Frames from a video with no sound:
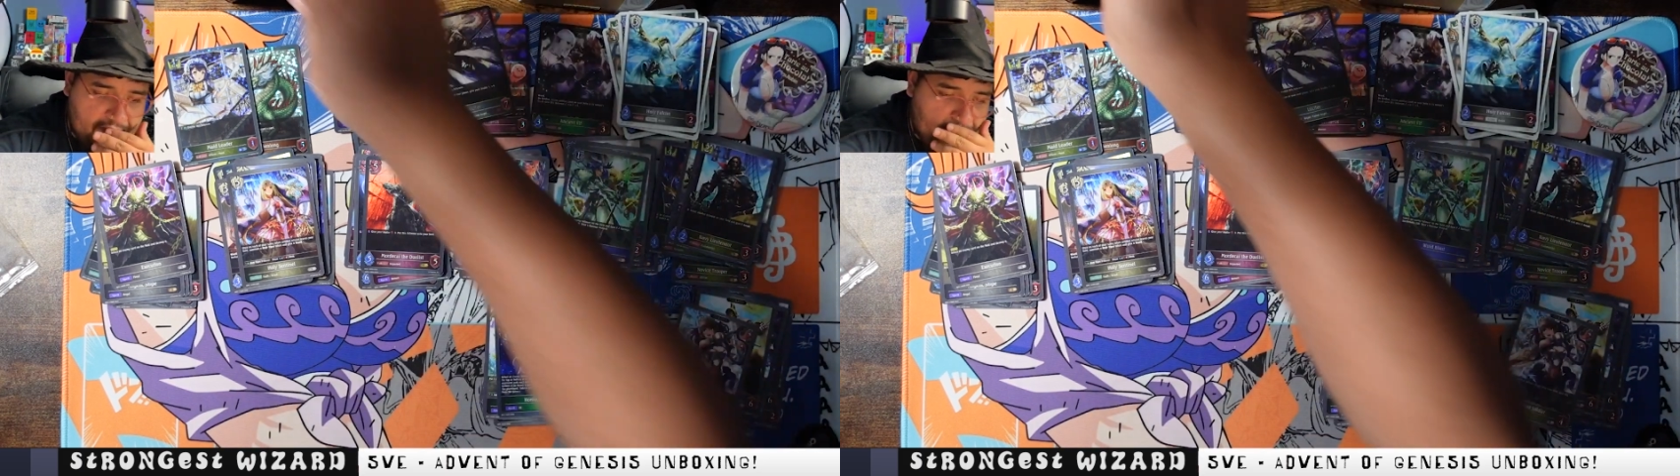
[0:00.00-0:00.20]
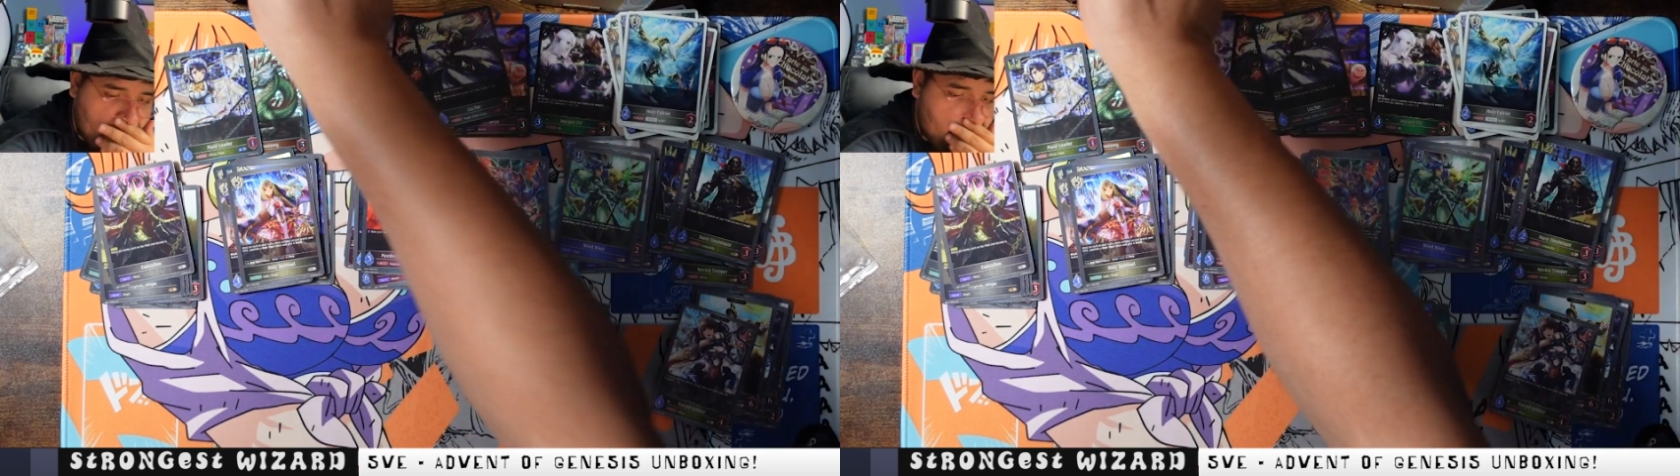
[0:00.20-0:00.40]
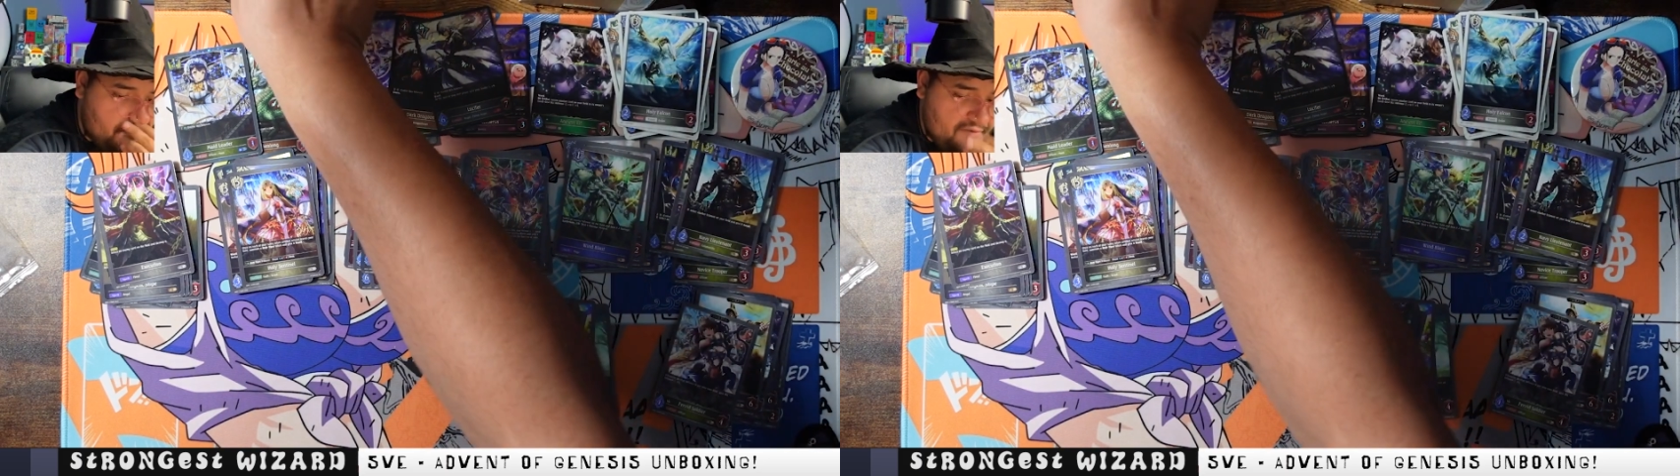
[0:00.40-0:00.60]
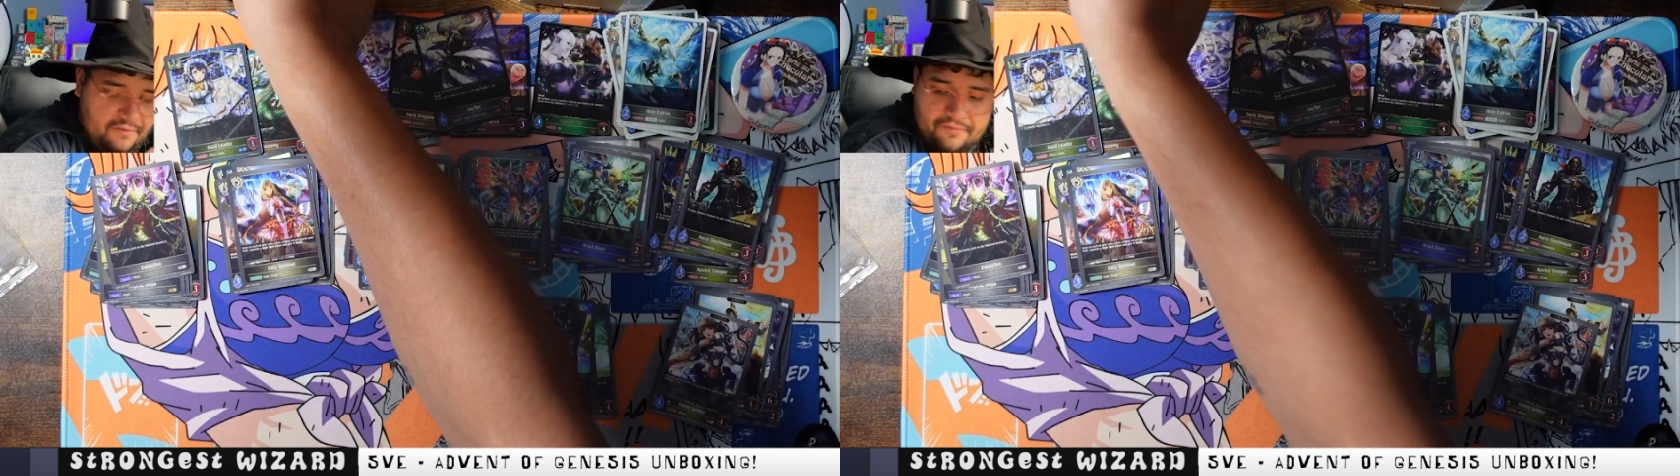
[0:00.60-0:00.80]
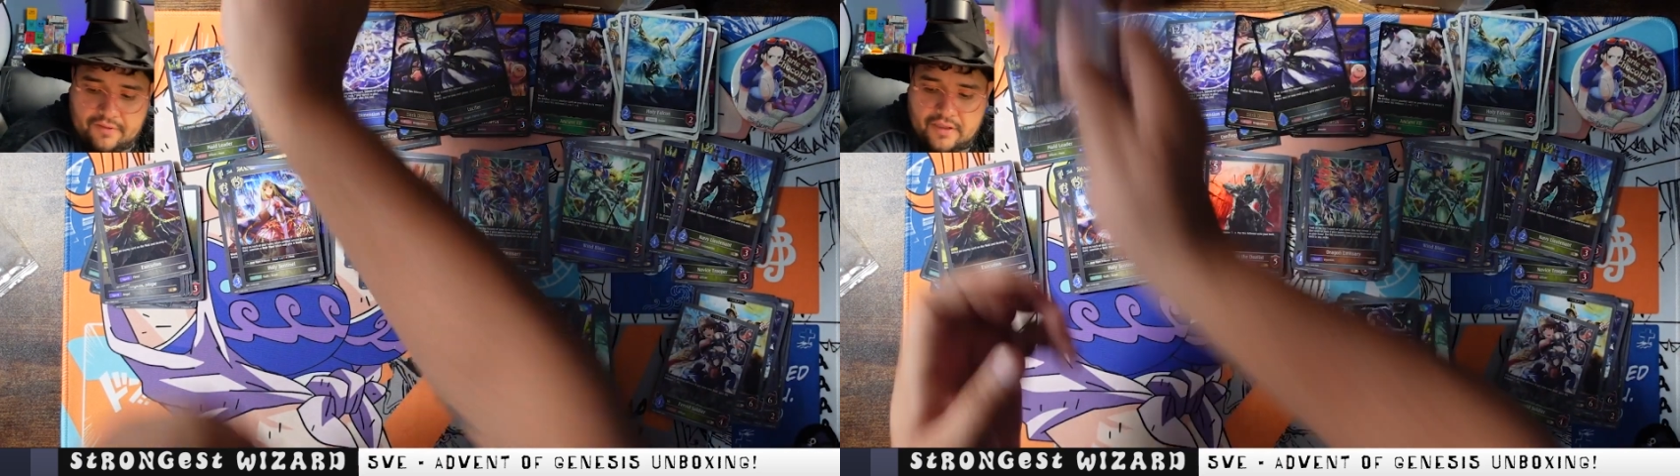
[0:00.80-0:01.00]
a
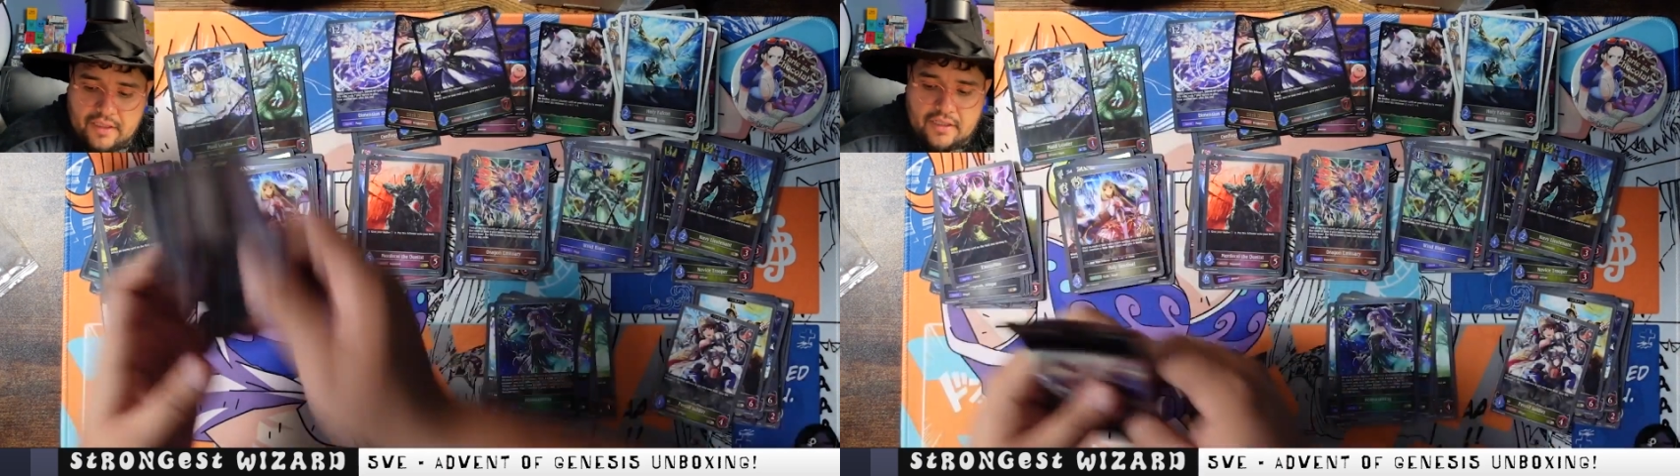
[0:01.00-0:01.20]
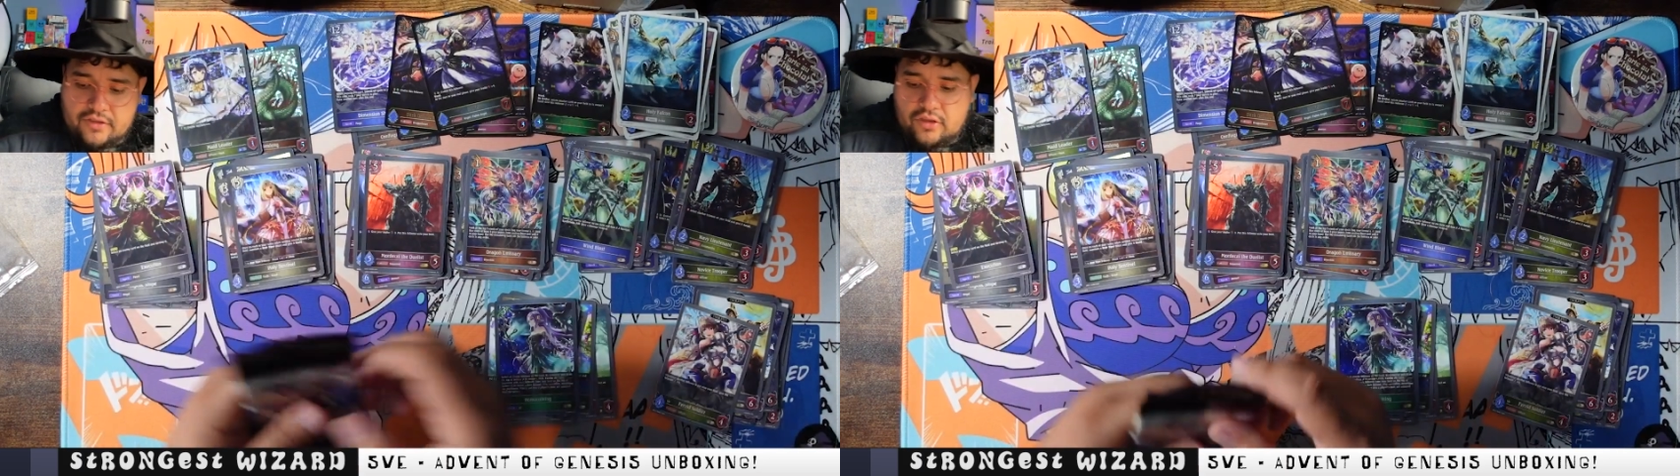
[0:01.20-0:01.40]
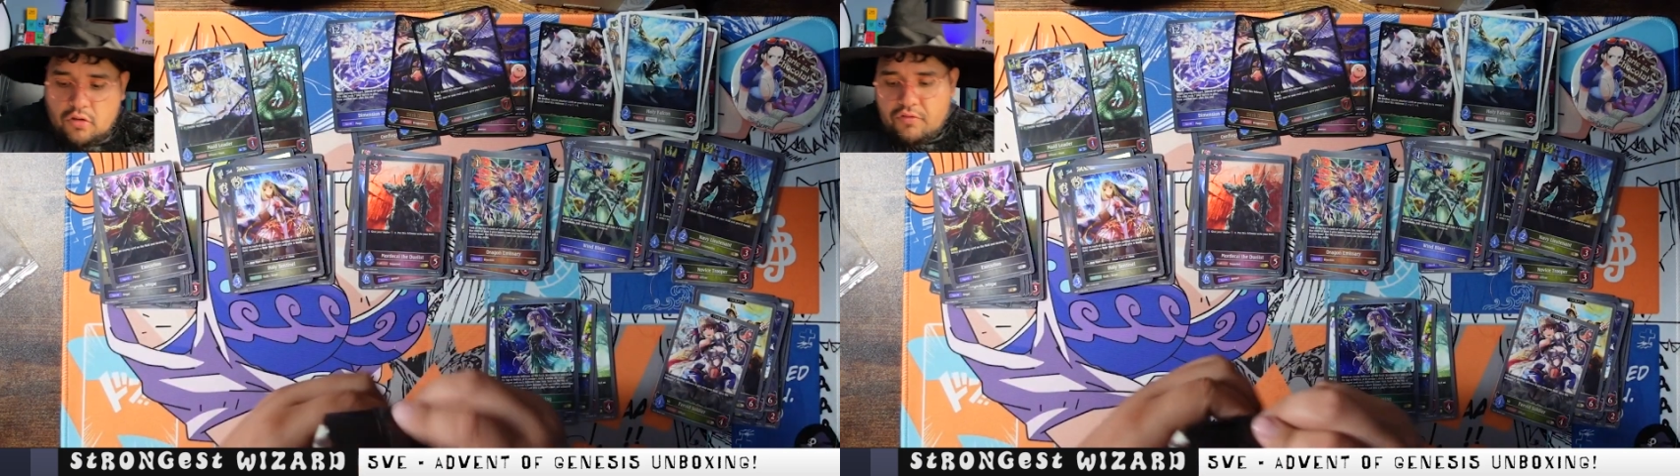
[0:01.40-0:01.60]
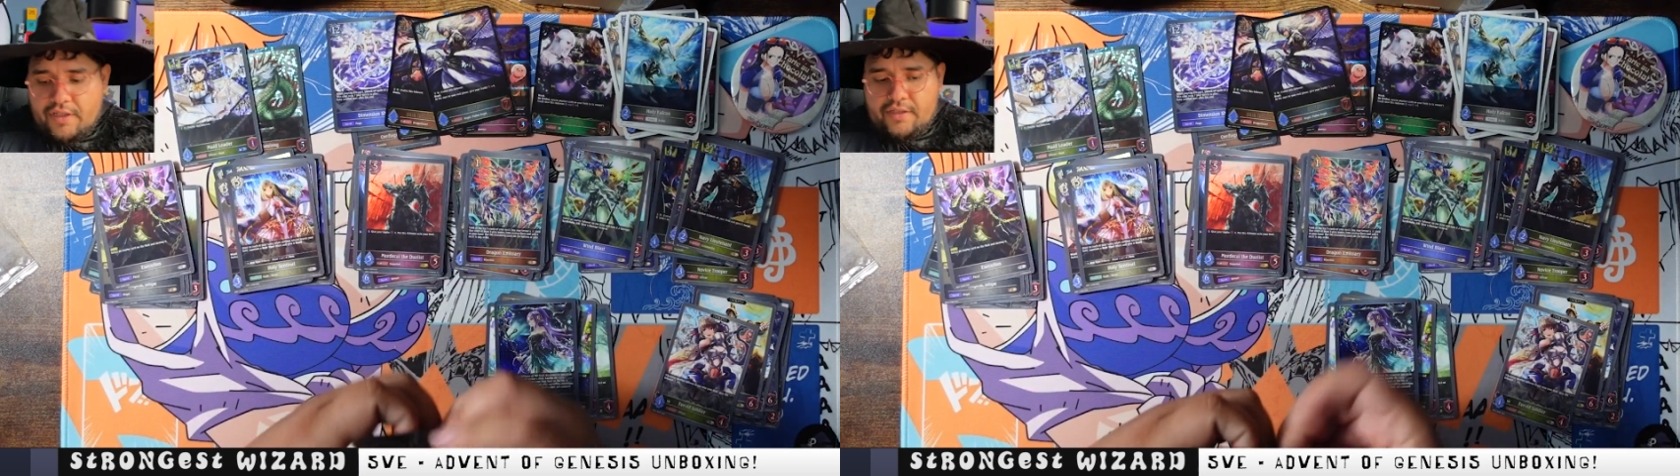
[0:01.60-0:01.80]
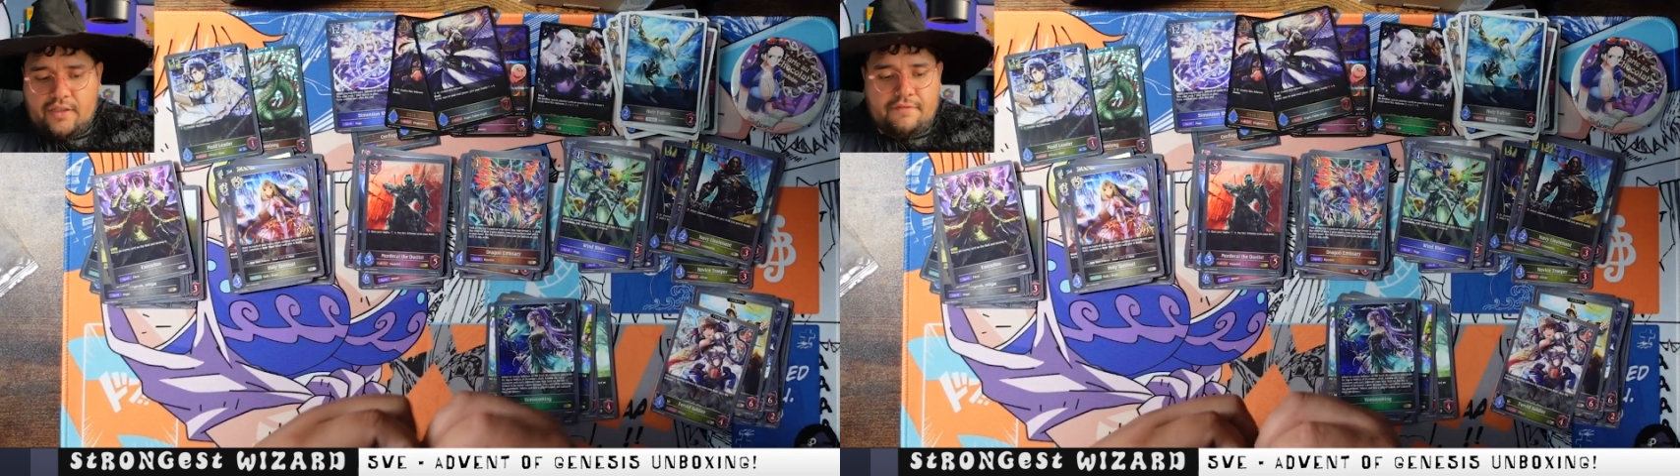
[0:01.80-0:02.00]

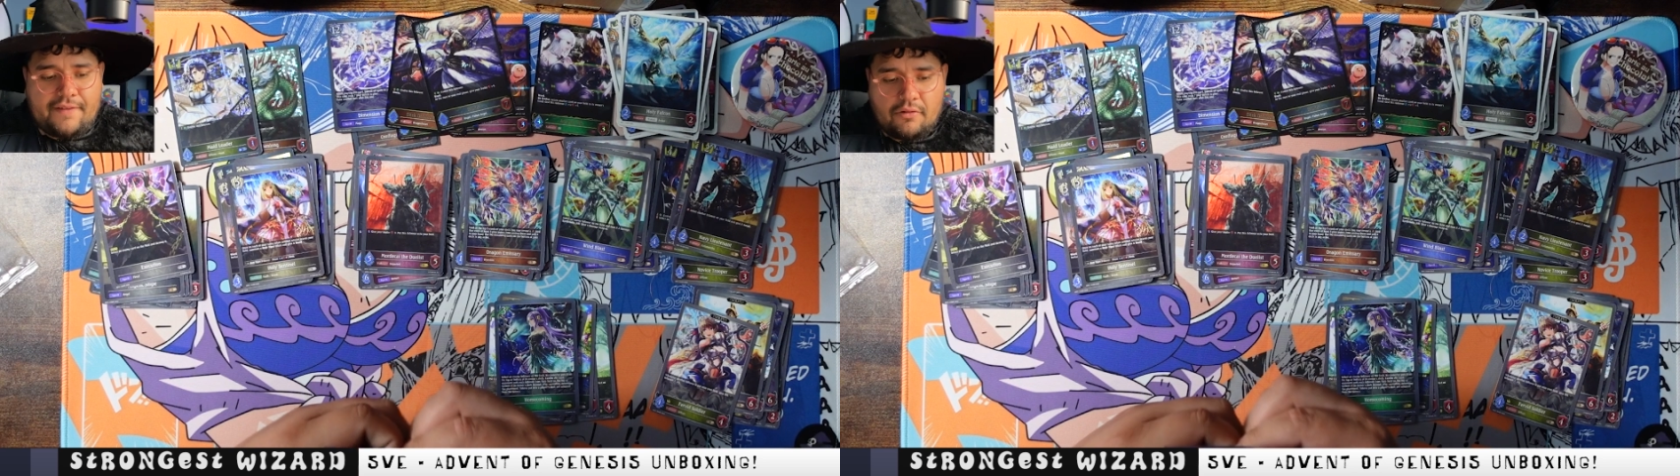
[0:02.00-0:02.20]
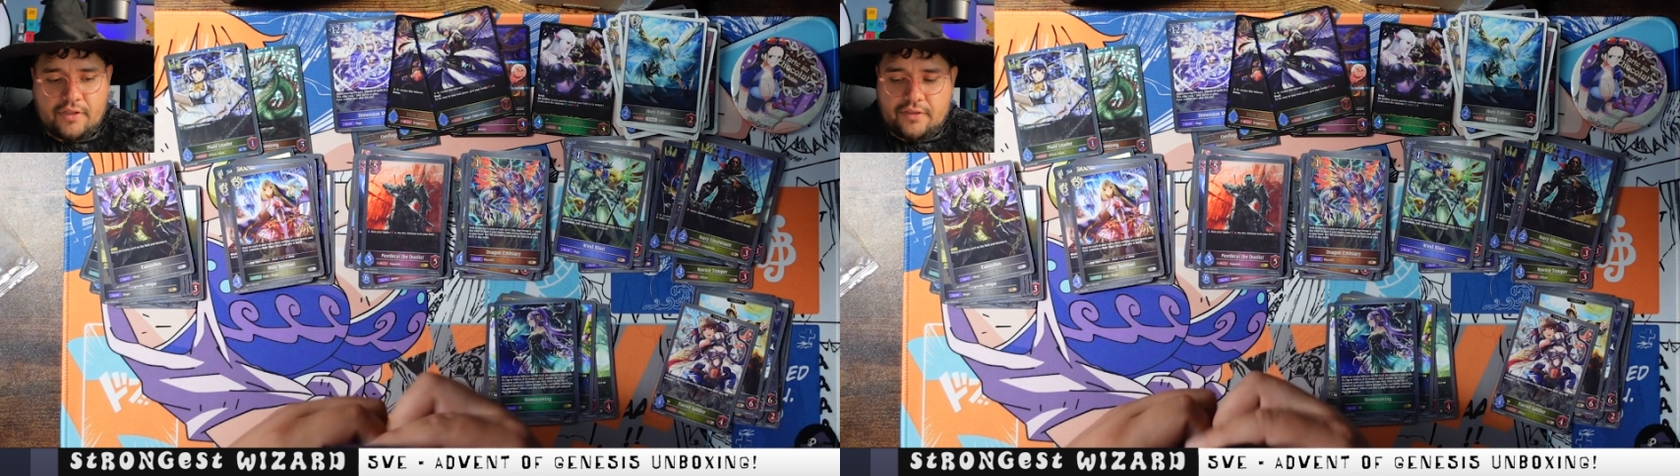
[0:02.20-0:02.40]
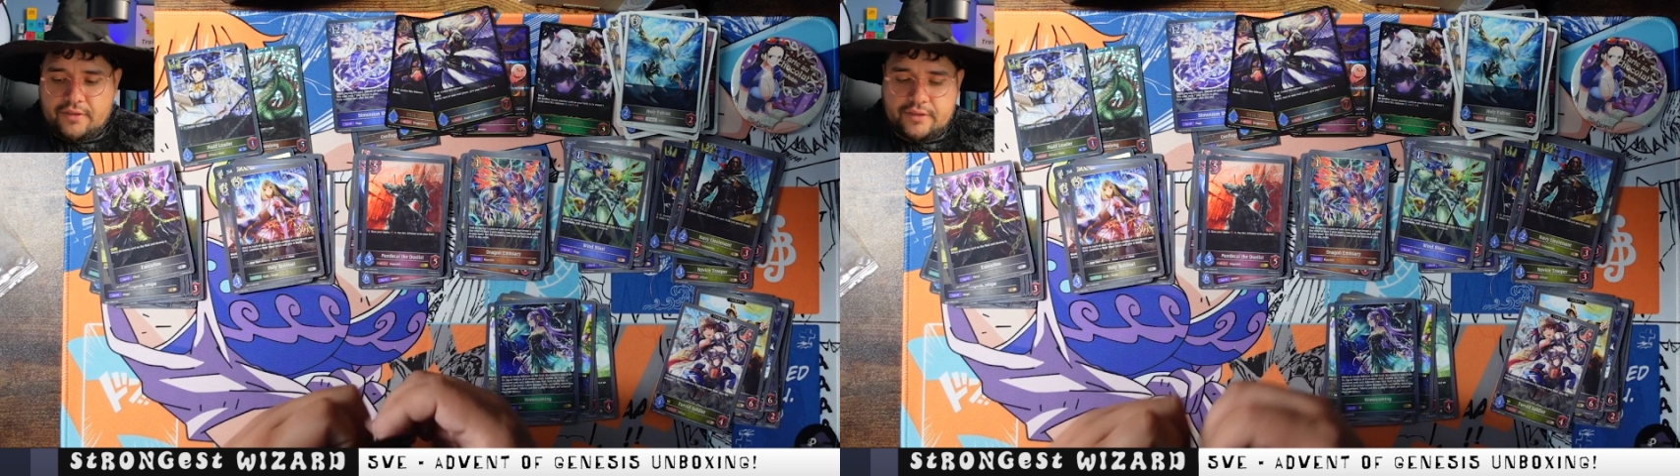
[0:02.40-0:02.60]
token, a Falcon.